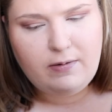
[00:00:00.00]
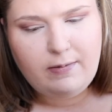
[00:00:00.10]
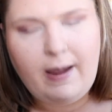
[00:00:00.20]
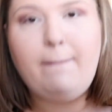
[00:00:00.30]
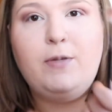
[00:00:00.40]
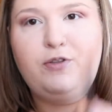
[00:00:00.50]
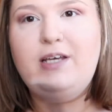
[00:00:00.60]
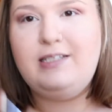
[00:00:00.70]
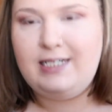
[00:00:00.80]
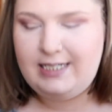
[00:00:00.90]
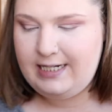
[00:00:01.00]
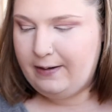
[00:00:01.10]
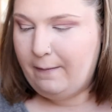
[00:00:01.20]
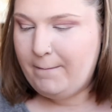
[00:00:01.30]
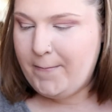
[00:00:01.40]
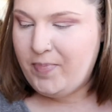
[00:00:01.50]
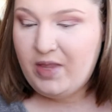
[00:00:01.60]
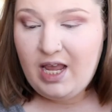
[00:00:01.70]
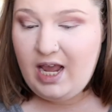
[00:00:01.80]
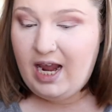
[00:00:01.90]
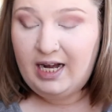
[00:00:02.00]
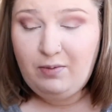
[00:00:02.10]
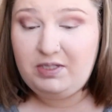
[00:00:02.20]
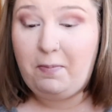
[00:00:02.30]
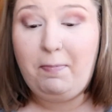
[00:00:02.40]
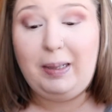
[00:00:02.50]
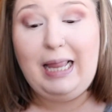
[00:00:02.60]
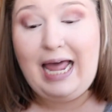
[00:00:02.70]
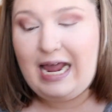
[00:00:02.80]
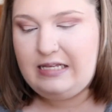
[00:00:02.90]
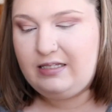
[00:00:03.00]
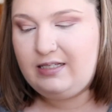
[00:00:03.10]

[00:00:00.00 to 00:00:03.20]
Yeah, 2010. And it was a blast.